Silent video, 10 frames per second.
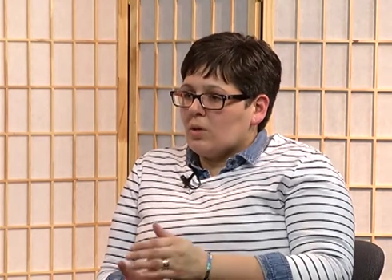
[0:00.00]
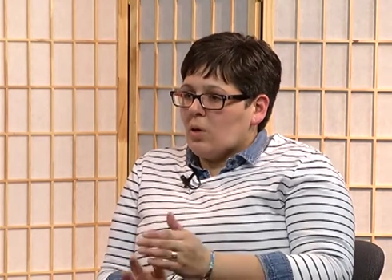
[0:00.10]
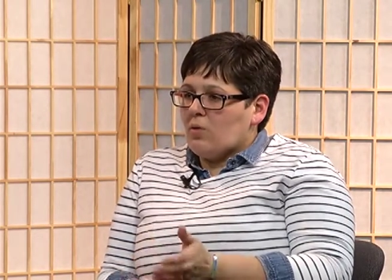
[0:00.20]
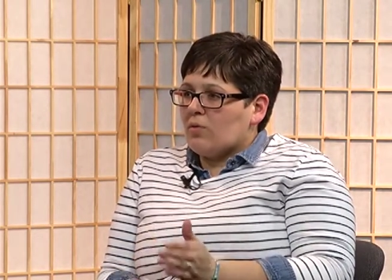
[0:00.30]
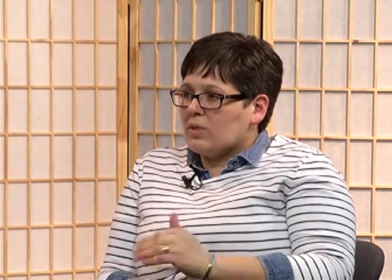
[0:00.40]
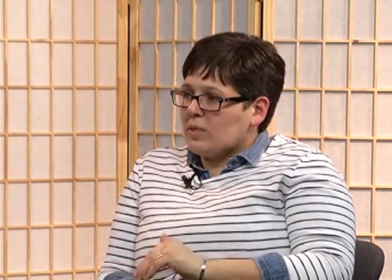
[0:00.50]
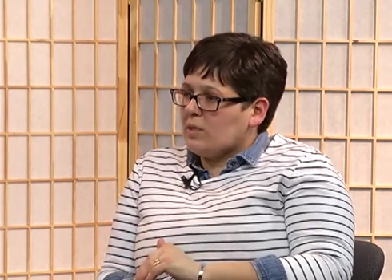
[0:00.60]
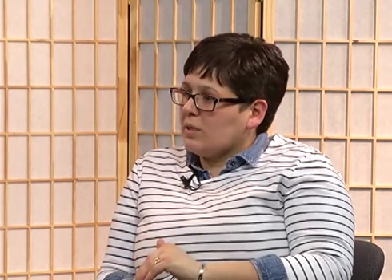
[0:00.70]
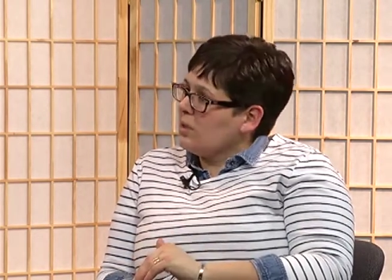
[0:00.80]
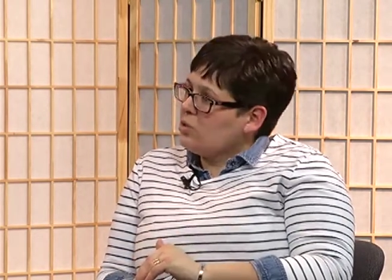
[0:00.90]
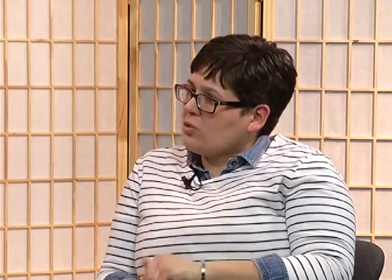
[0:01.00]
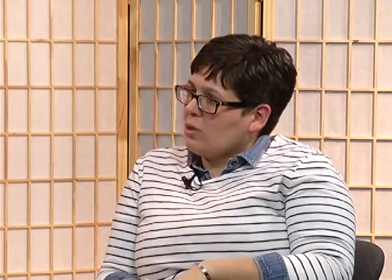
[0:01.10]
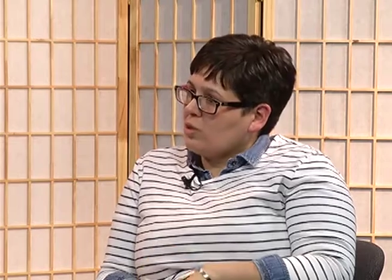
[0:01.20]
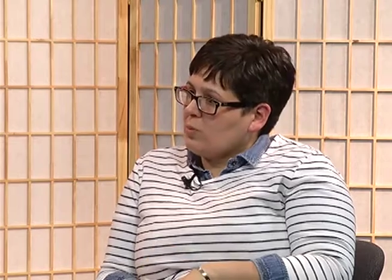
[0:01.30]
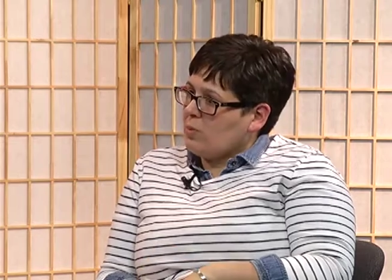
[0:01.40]
oversee the
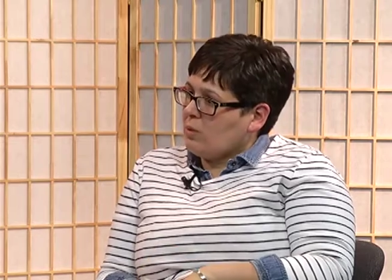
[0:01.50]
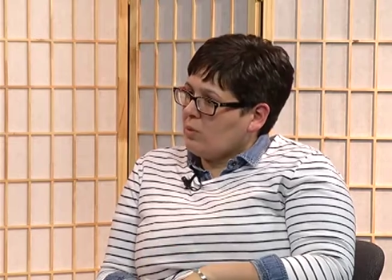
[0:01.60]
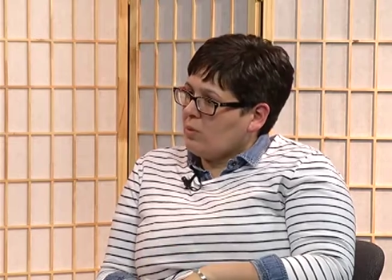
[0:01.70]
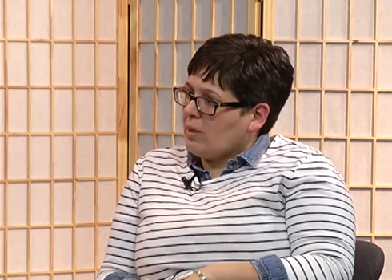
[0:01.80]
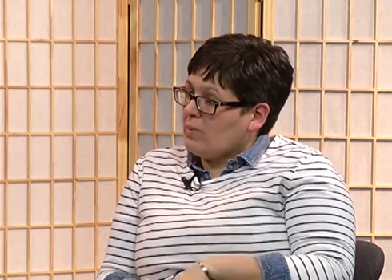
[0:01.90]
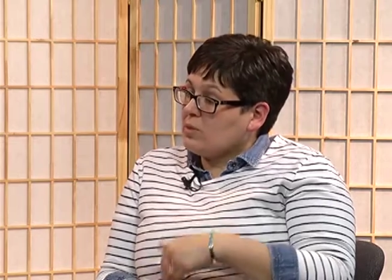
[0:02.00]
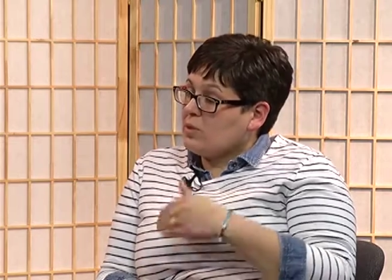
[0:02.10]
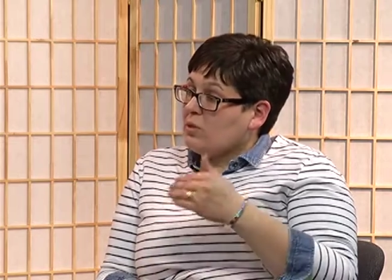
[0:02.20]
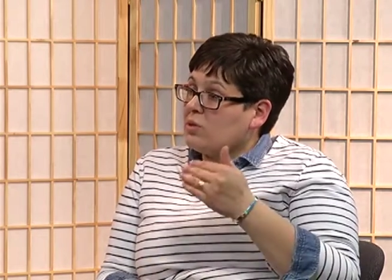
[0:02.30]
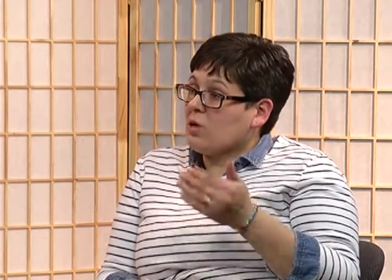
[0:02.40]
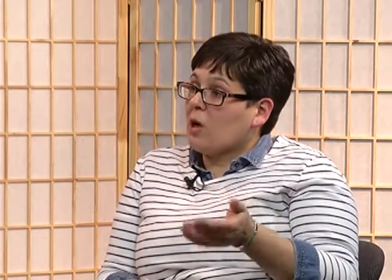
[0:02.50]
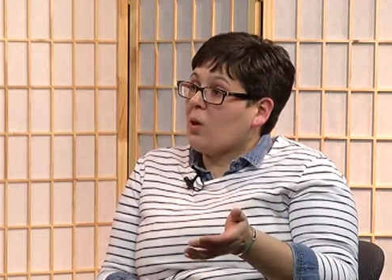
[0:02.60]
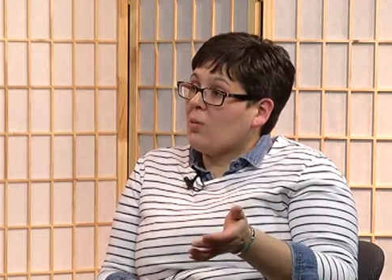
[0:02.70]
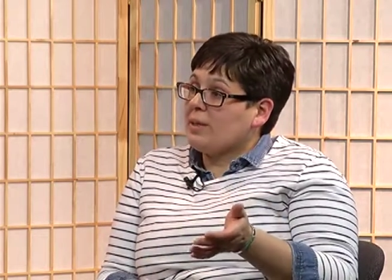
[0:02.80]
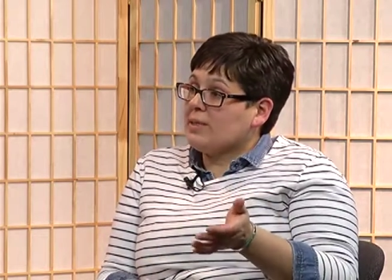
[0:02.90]
construction program, so there's
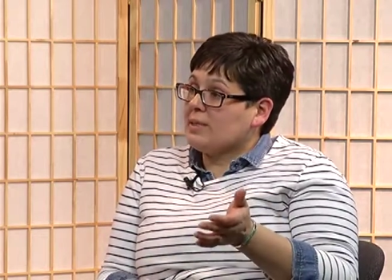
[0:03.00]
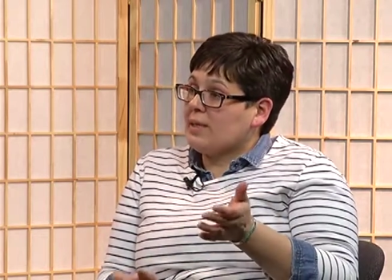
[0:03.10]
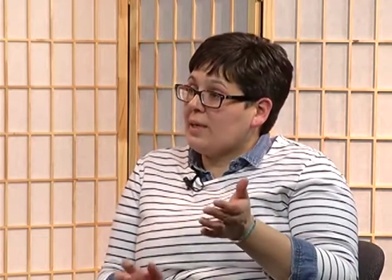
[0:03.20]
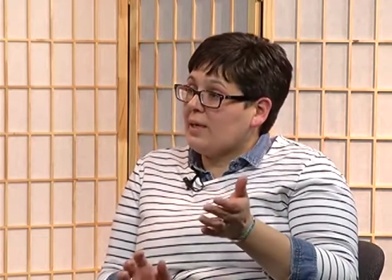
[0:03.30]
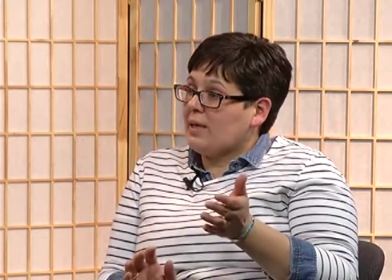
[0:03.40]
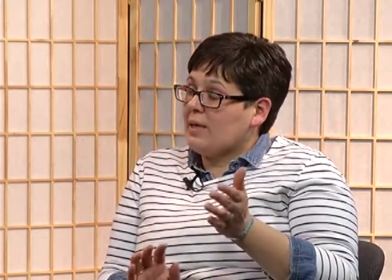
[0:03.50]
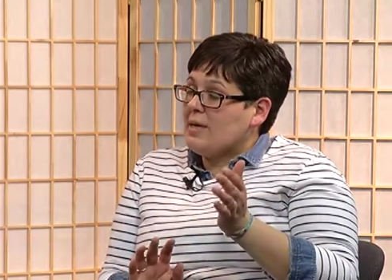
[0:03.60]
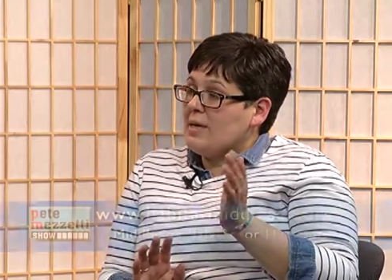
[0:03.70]
always a